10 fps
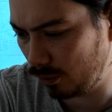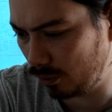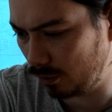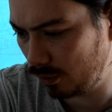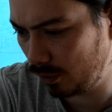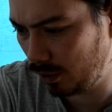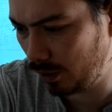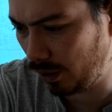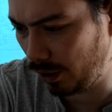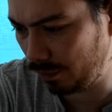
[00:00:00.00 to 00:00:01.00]
Oh,
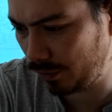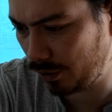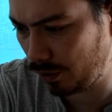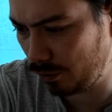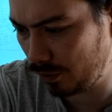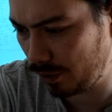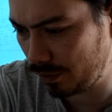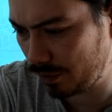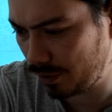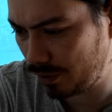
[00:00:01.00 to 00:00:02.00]
after all, there
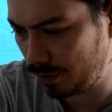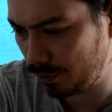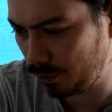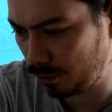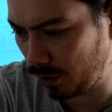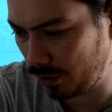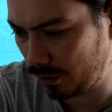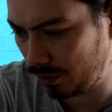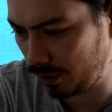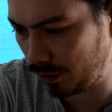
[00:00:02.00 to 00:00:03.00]
is still
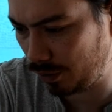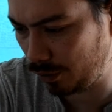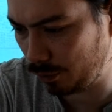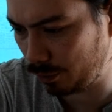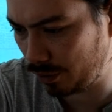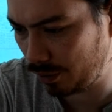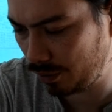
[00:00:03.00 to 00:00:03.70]
quite the queue.